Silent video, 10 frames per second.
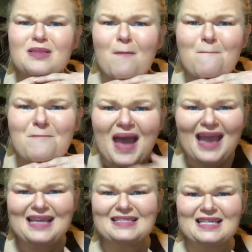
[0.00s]

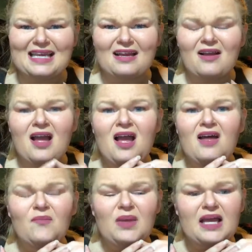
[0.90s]
amazing
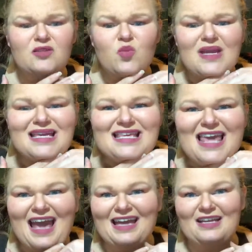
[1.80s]
because we
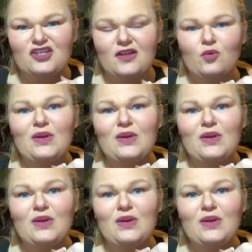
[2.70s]
get each other.